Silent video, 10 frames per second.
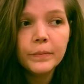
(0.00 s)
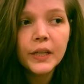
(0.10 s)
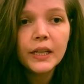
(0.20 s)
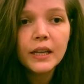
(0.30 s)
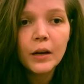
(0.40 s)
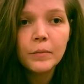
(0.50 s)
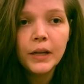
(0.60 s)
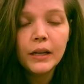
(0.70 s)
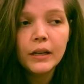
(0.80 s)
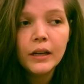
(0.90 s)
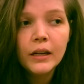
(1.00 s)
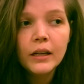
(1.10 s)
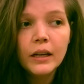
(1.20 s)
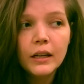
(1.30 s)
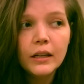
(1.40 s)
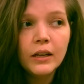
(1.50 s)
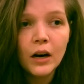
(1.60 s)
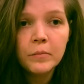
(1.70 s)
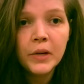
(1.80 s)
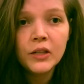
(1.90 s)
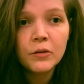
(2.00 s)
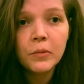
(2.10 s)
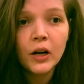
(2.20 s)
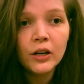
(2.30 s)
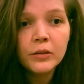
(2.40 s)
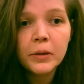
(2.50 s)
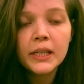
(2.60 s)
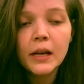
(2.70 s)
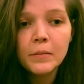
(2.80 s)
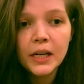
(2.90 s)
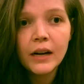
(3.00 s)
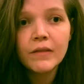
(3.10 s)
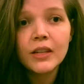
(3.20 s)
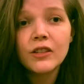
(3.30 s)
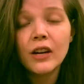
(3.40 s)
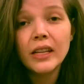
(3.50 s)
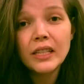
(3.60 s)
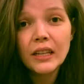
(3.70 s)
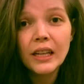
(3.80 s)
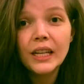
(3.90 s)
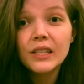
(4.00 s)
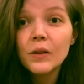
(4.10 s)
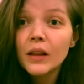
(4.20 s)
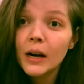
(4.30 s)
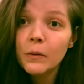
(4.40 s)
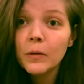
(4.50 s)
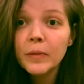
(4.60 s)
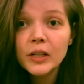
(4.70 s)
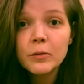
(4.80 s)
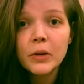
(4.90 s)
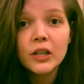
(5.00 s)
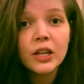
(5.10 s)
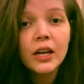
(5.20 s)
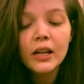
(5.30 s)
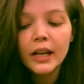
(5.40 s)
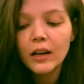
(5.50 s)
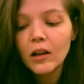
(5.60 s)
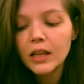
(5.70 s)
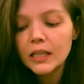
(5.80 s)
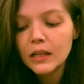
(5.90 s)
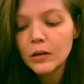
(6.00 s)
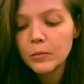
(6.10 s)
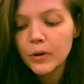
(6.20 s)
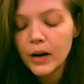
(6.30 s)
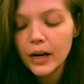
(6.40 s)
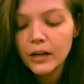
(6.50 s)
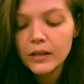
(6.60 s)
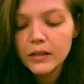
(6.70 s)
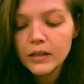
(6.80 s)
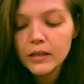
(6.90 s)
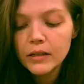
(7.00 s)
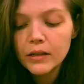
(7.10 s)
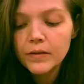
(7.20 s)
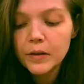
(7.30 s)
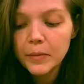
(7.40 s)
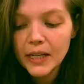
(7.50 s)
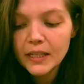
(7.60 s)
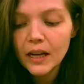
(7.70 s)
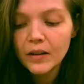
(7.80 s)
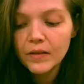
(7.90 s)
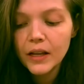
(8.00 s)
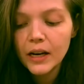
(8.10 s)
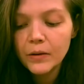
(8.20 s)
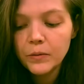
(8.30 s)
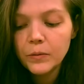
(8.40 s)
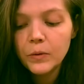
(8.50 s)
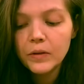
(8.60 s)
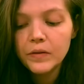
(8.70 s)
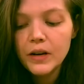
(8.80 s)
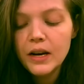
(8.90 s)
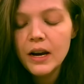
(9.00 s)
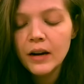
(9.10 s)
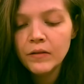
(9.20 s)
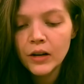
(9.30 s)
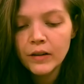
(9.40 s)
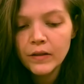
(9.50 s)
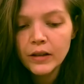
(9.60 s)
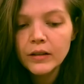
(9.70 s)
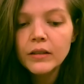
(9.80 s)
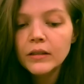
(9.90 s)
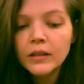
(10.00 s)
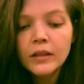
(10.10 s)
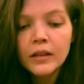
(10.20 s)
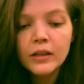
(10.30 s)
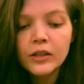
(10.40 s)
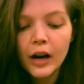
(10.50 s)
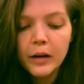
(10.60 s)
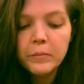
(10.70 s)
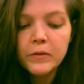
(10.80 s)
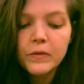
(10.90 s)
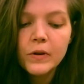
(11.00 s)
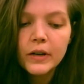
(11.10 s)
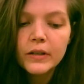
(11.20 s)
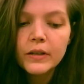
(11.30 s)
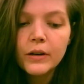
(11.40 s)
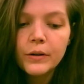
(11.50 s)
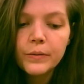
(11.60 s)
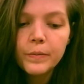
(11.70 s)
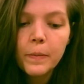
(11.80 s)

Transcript: please help me not binge and purge. Please help me to have the strength to clean so that I won't binge and purge. Like all these little prayers for myself that I would have never even tried before. So